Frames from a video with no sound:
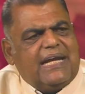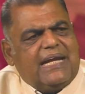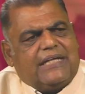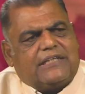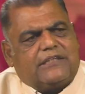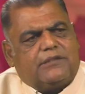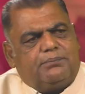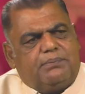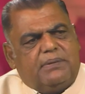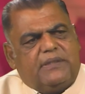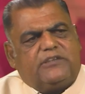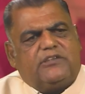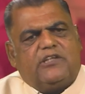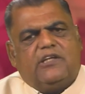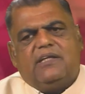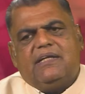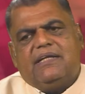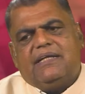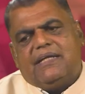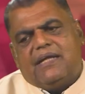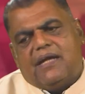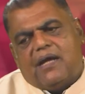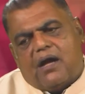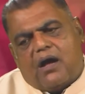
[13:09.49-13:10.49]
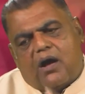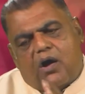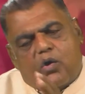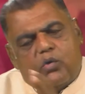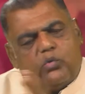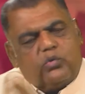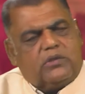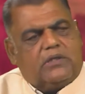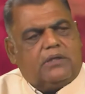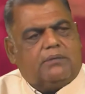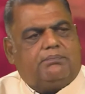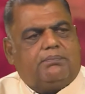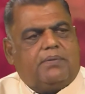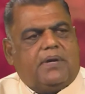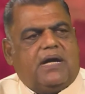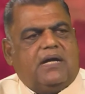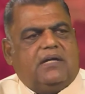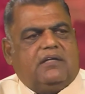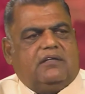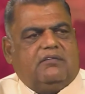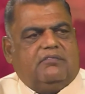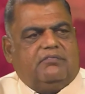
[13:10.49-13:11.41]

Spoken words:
especially the outer part